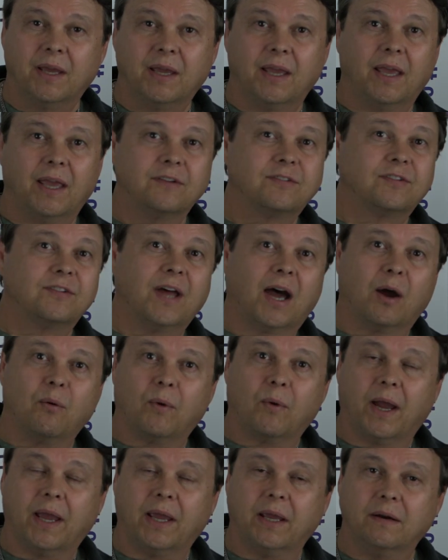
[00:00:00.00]
It's not
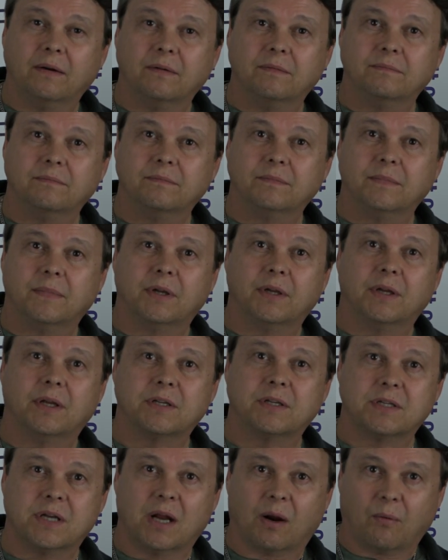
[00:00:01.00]
right.
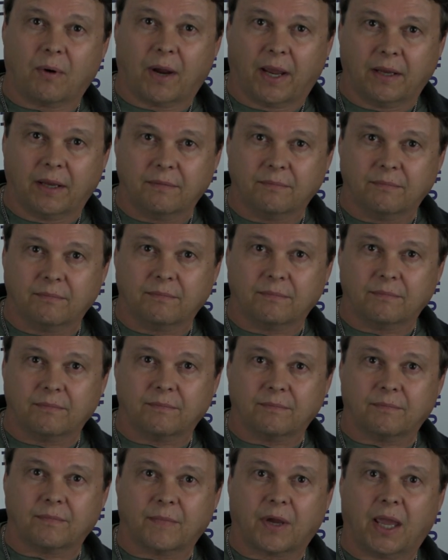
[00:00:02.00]
It's not right.
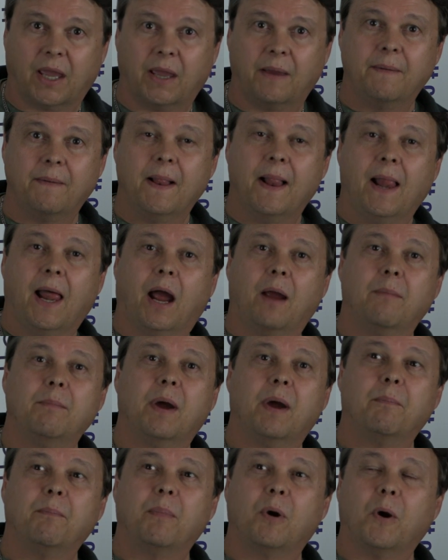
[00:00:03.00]
Okay? I
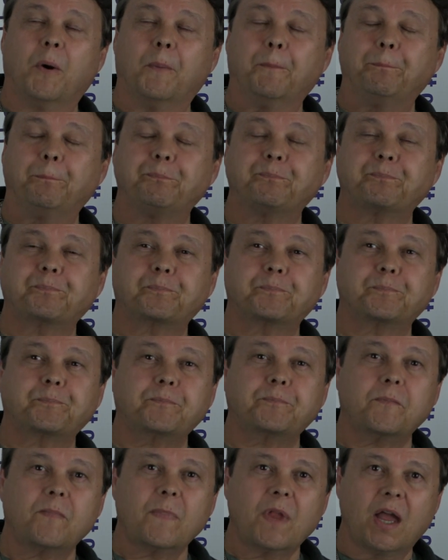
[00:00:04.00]
remember
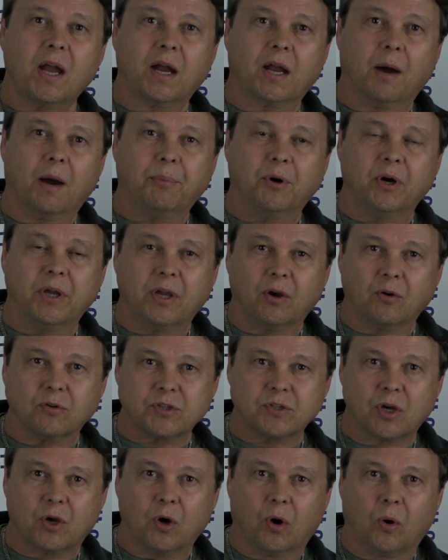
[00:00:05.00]
a couple of
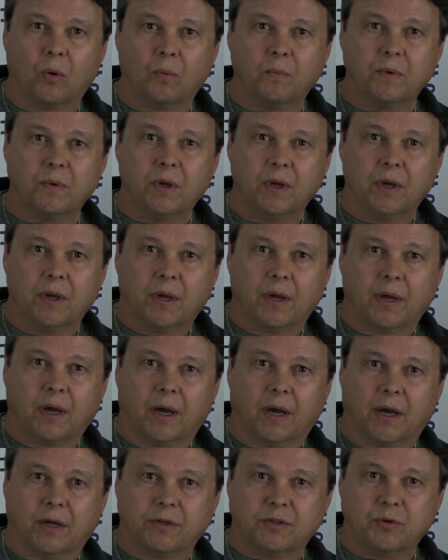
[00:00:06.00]
years ago,
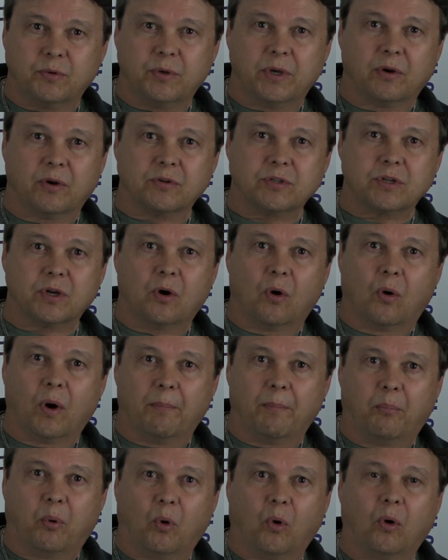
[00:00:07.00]
2 years ago
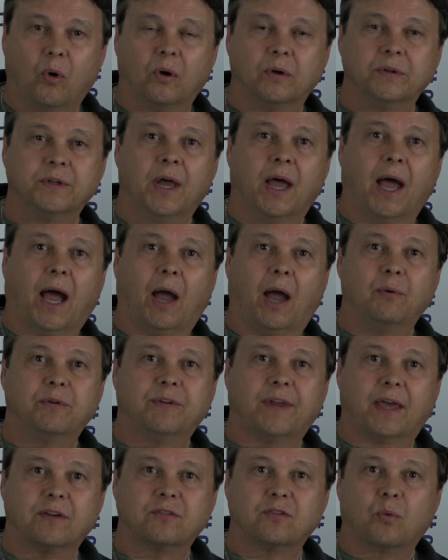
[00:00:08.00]
at Bold, I was
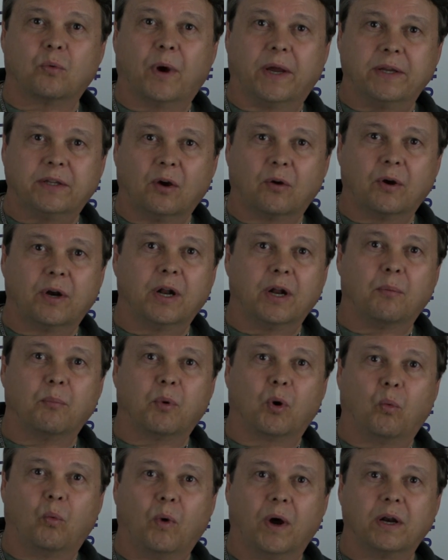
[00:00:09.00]
asked to write down a
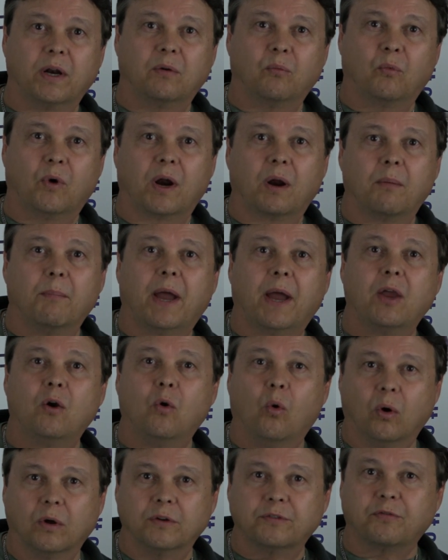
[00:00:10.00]
number. What are my
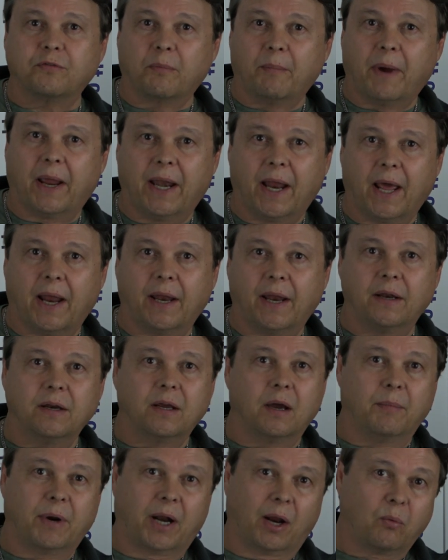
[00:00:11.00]
goals for my net
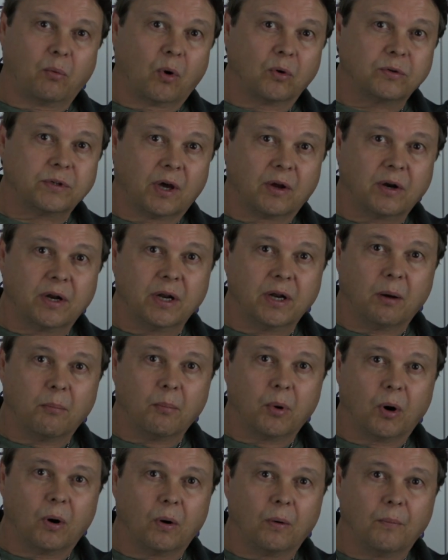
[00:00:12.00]
income? And I wrote down a number.